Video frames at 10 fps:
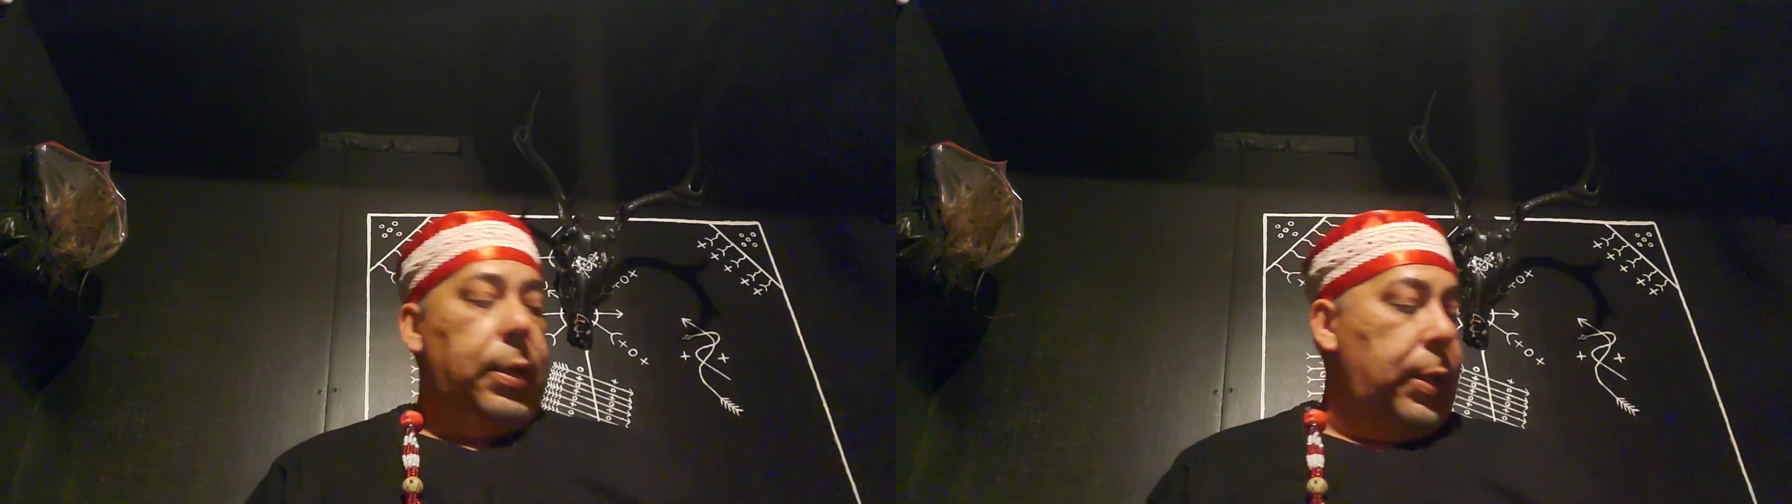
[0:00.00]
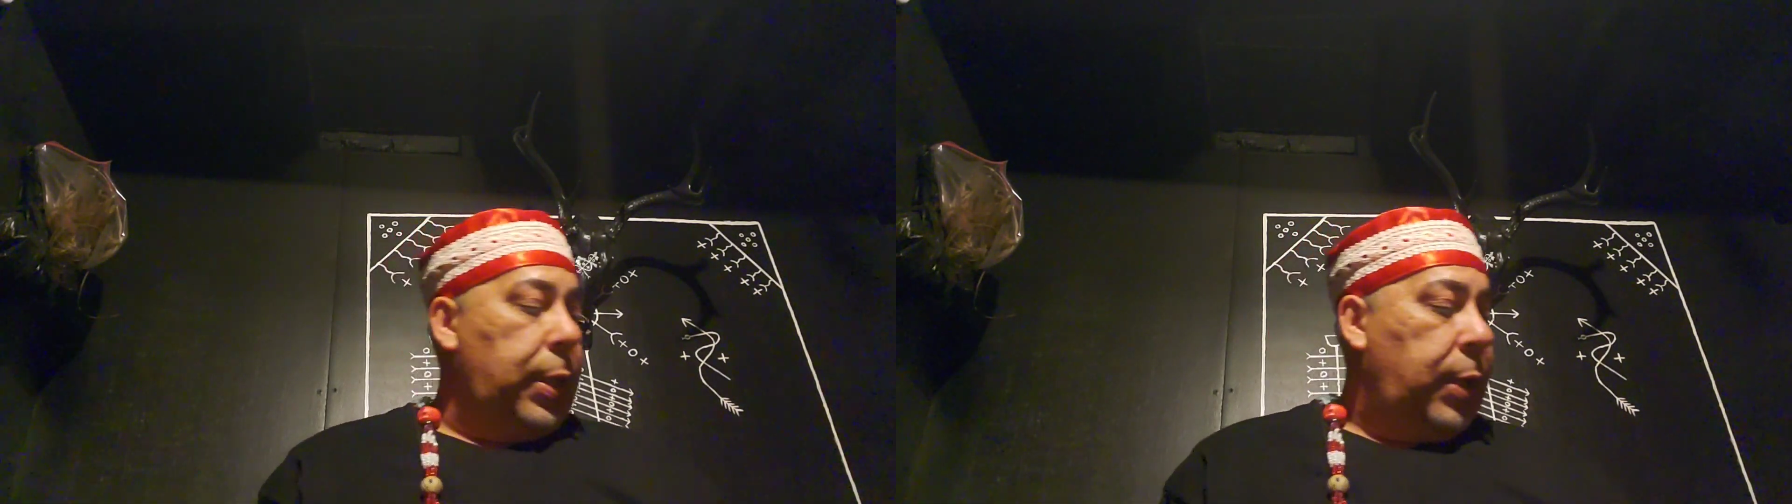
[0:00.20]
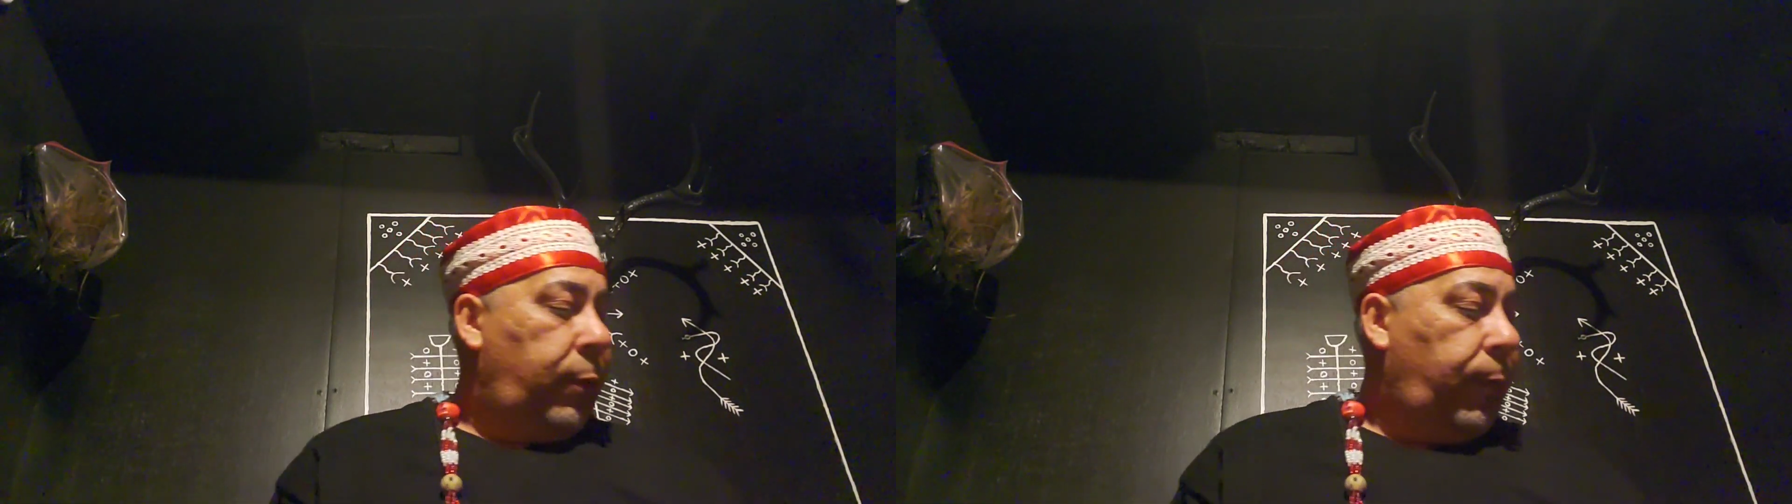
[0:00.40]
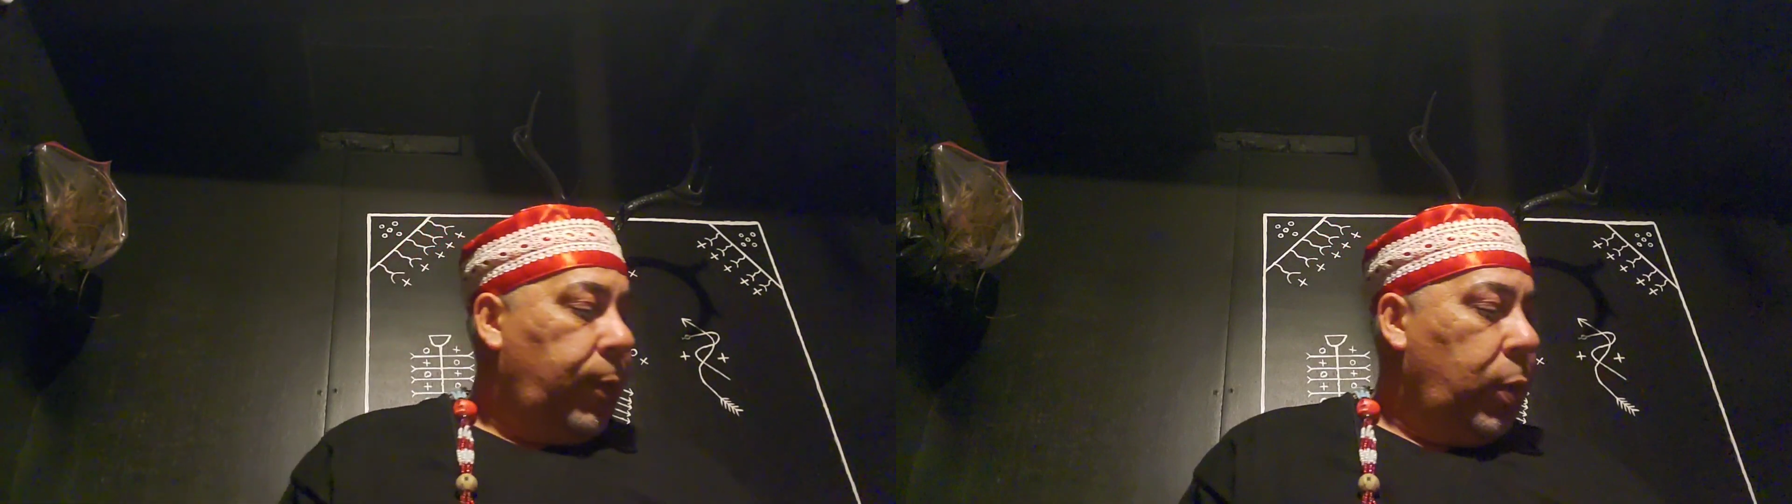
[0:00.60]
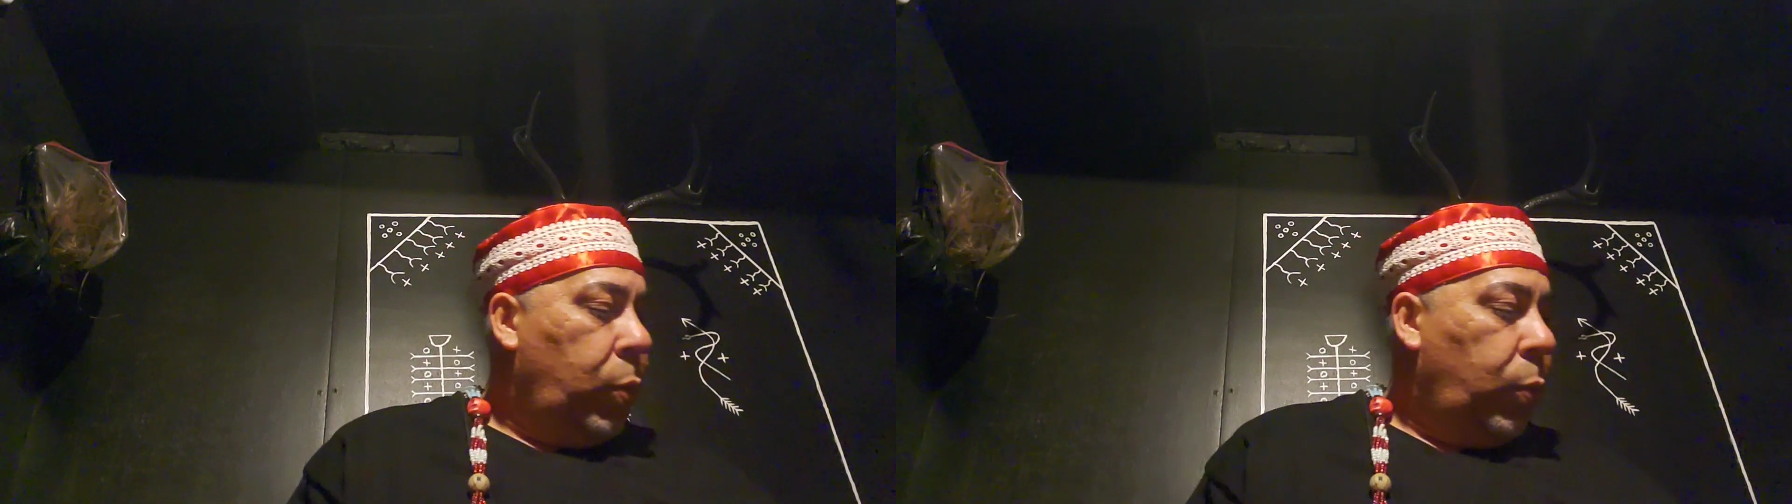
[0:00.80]
If
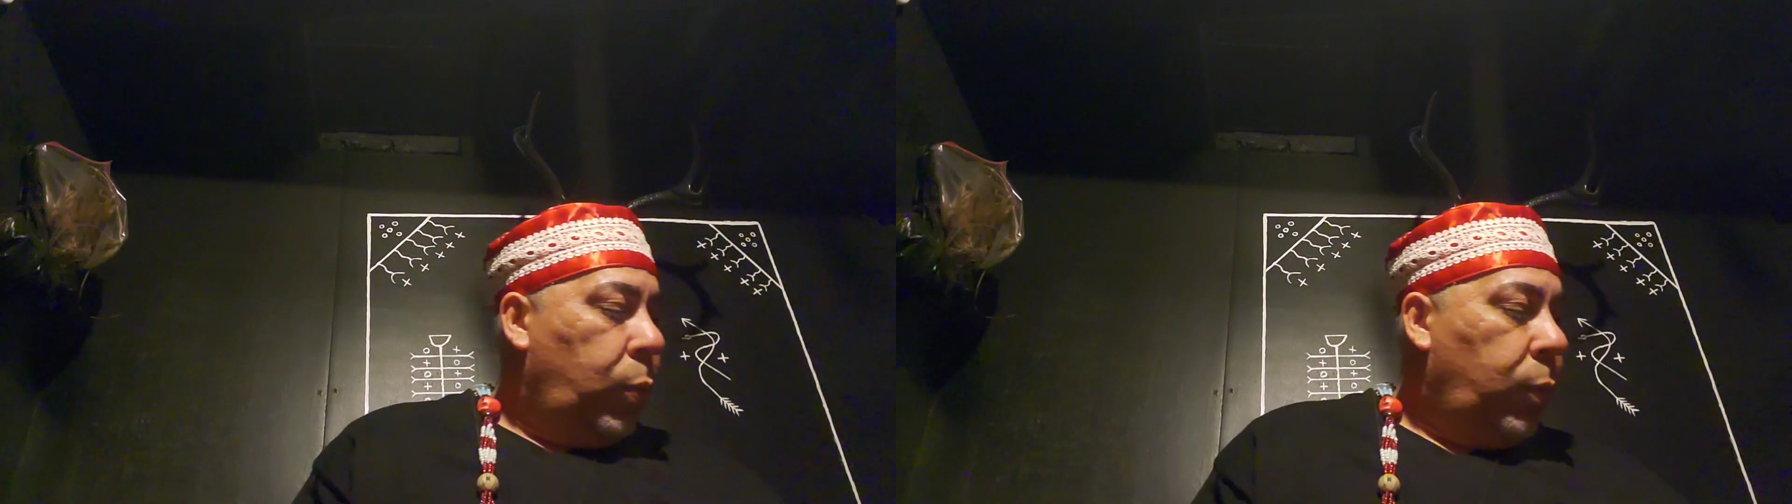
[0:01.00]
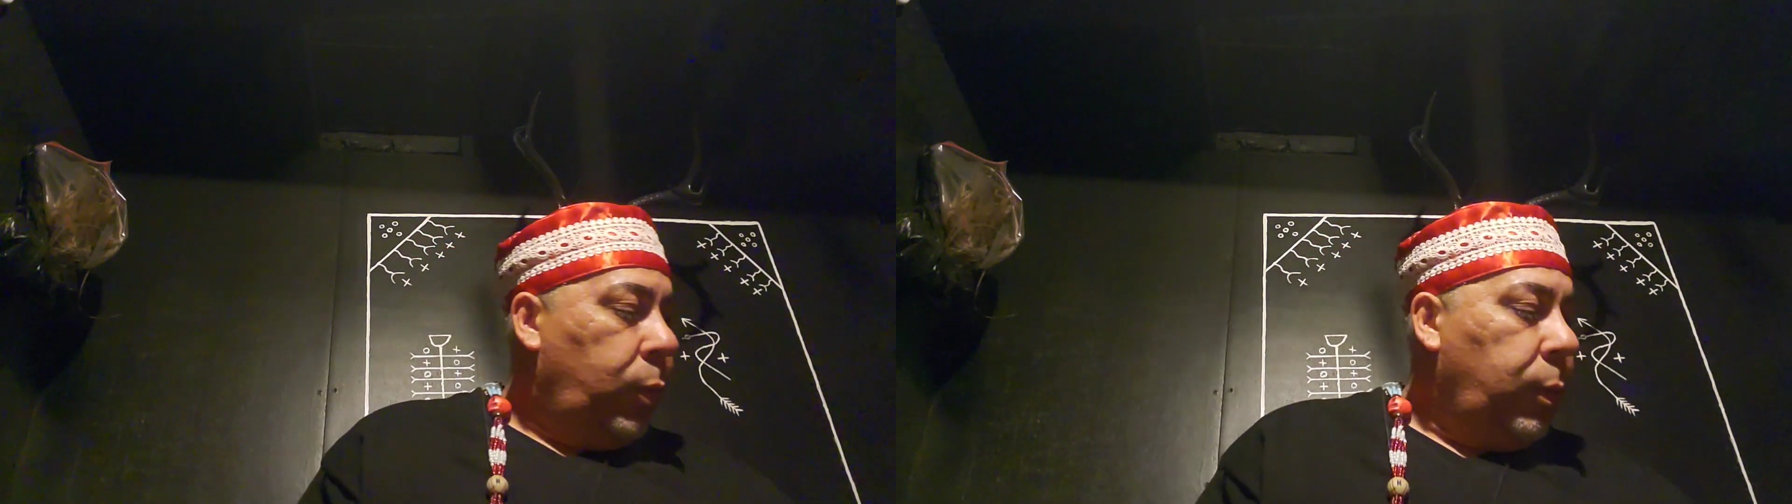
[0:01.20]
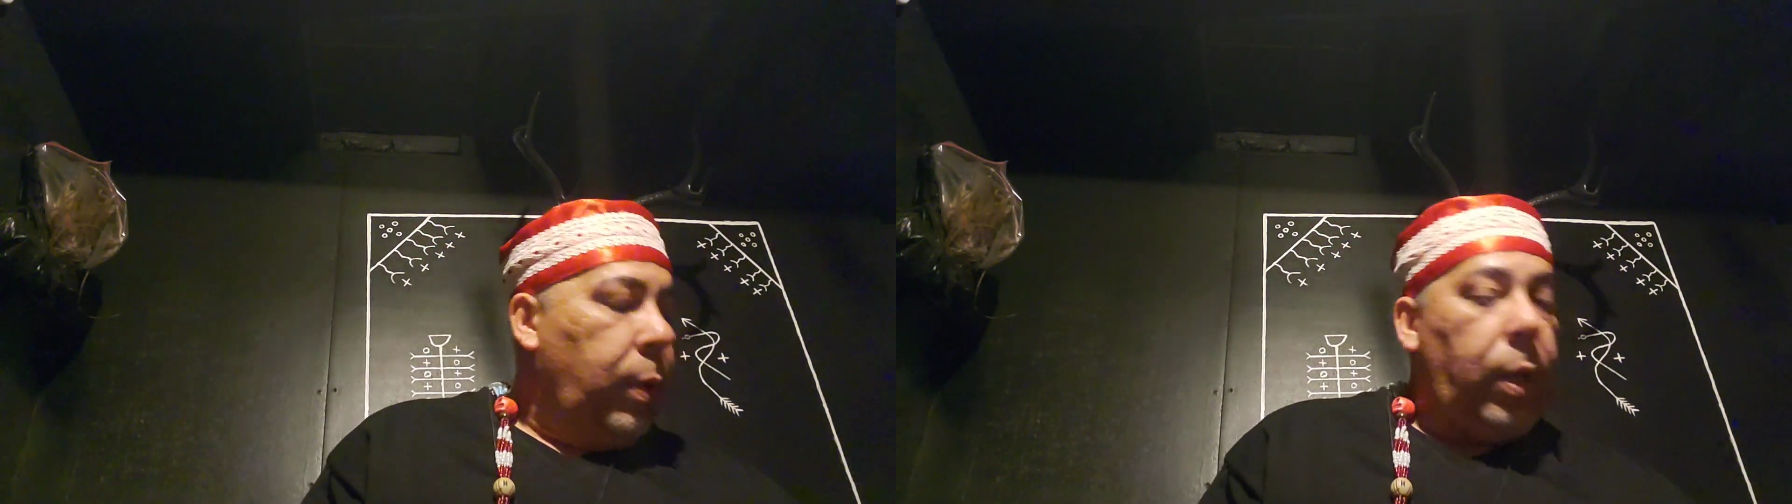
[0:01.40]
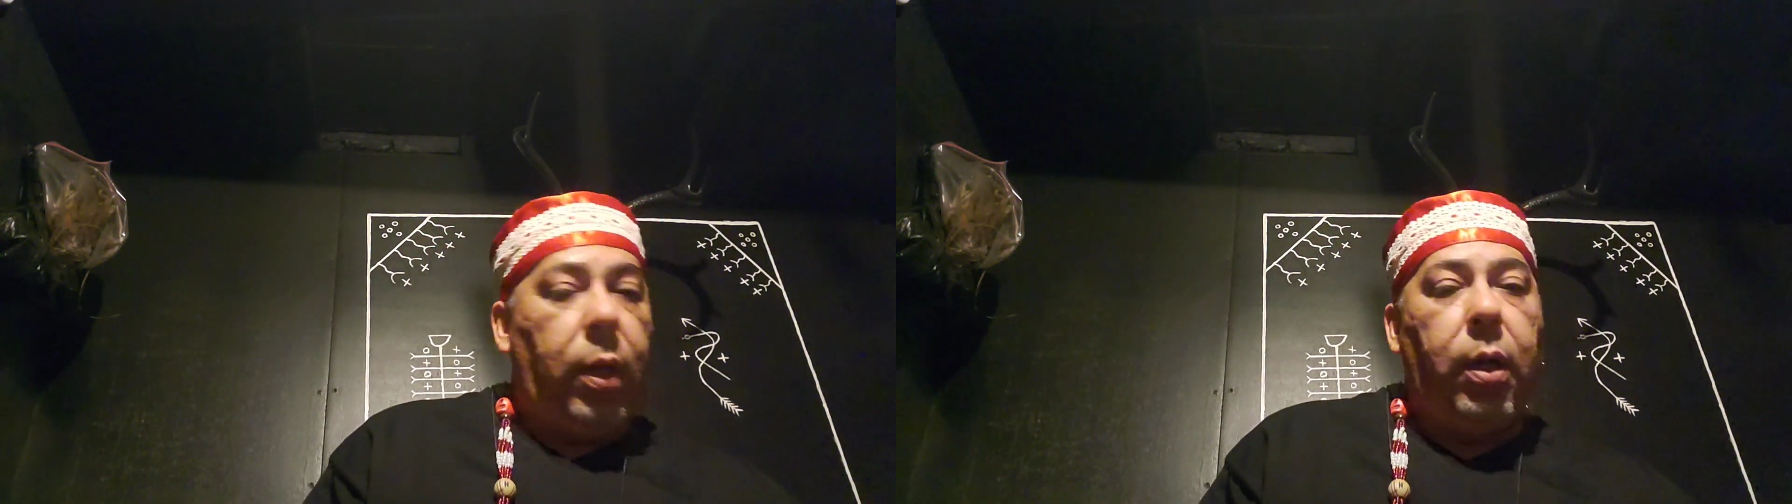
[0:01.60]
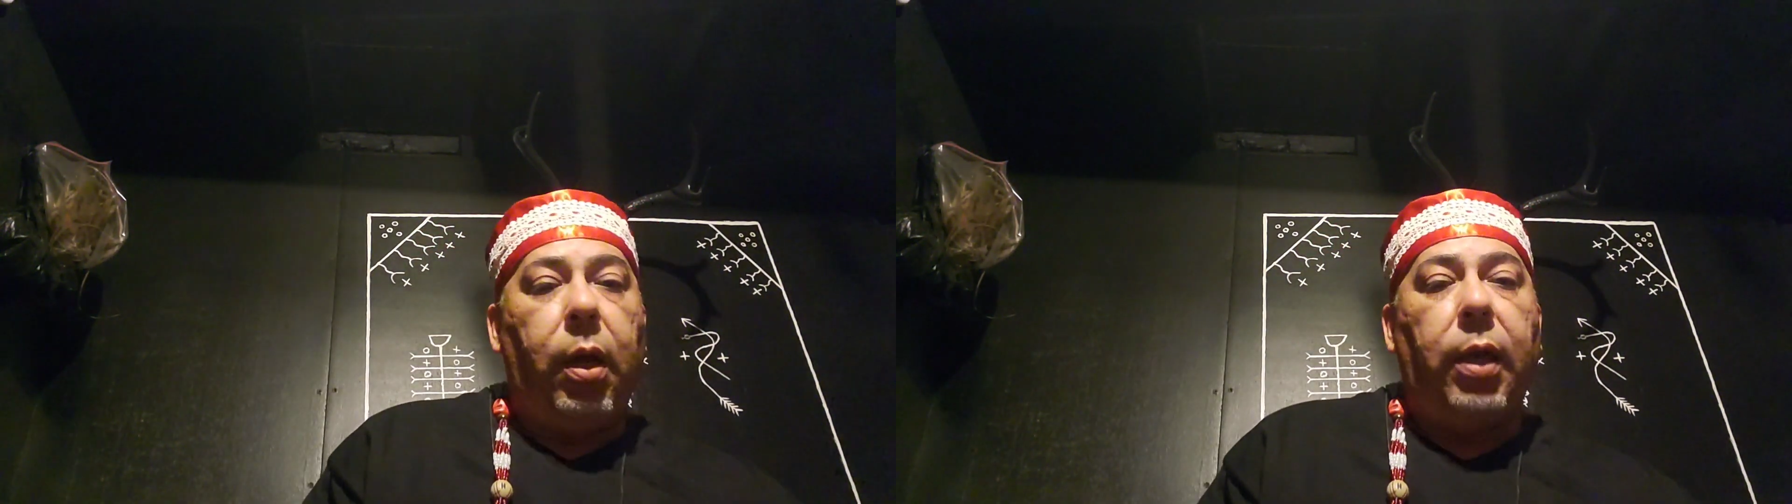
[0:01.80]
you
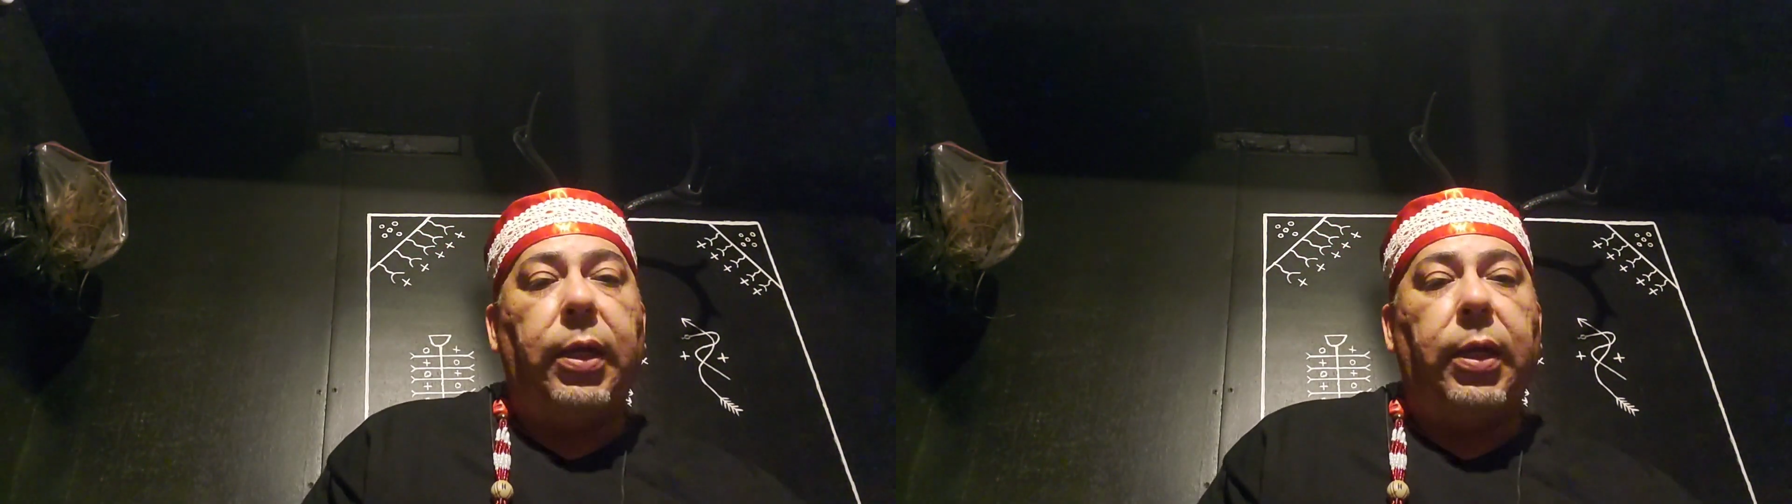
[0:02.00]
are